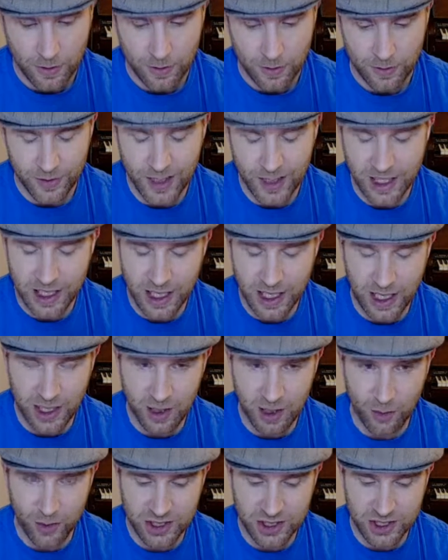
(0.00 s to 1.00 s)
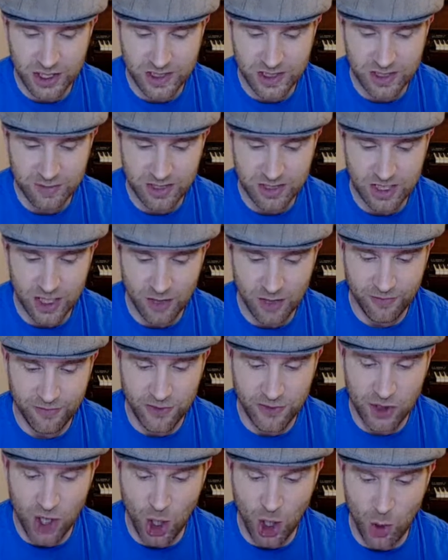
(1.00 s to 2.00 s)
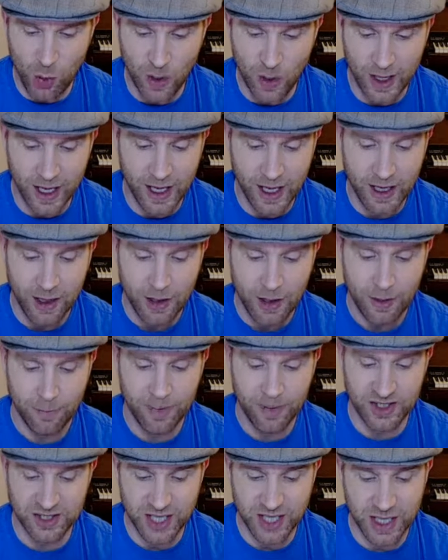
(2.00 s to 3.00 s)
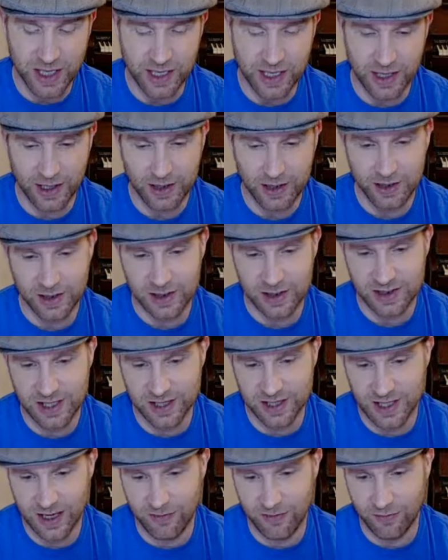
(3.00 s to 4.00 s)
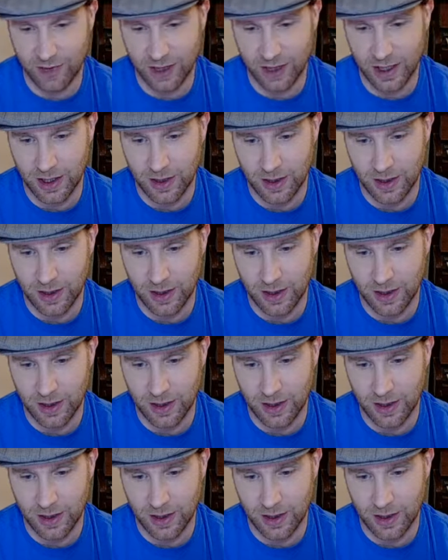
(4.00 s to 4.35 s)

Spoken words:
The king wishes himself nowhere but here, said Henry.